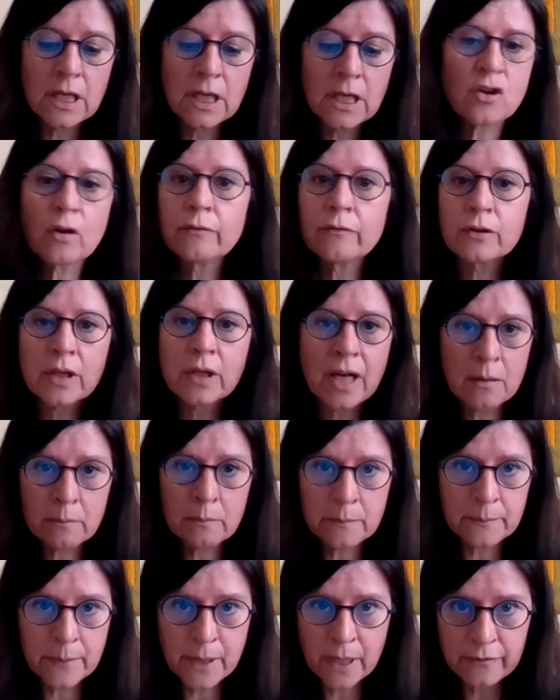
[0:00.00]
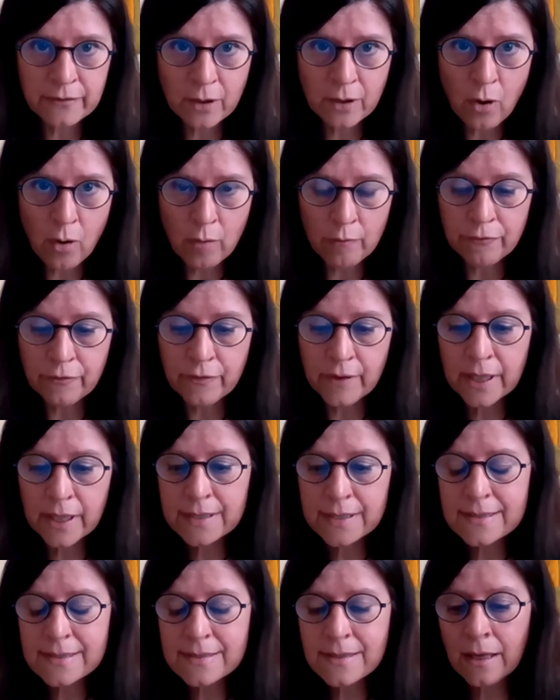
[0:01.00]
is overcome by
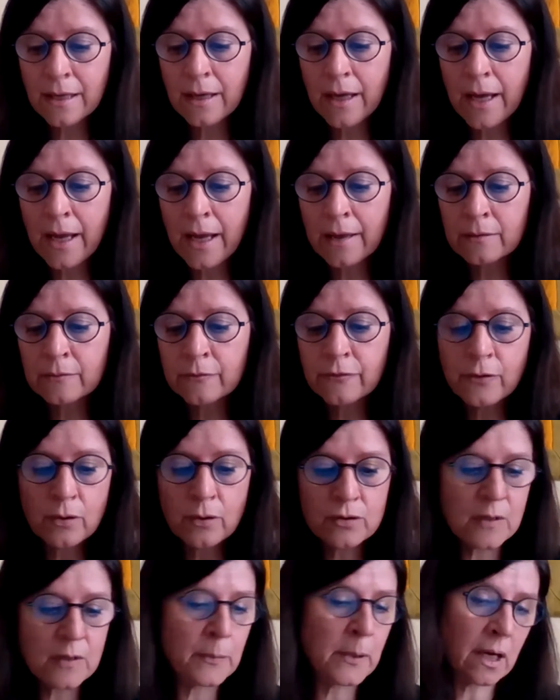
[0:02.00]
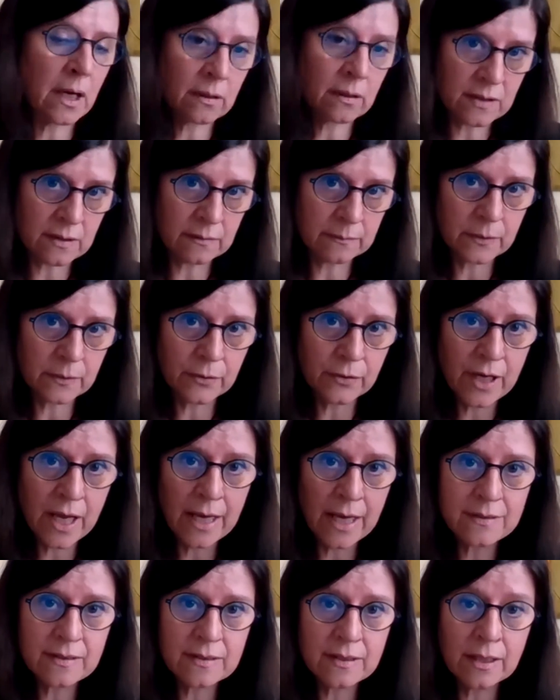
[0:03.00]
conflicts and falls apart,
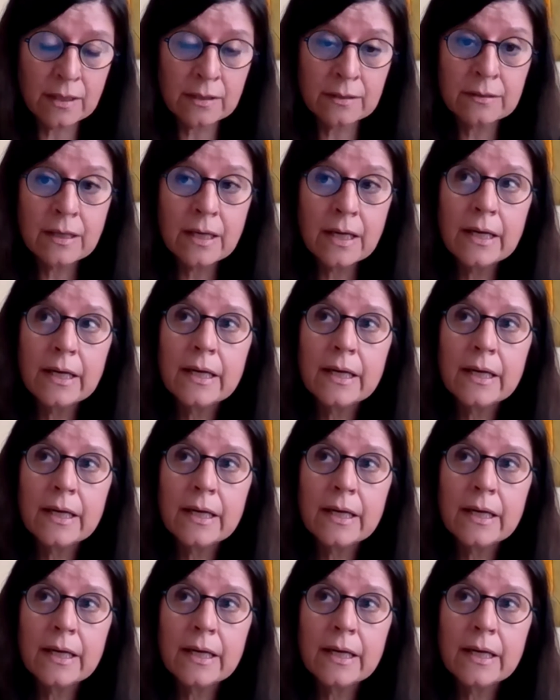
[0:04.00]
creating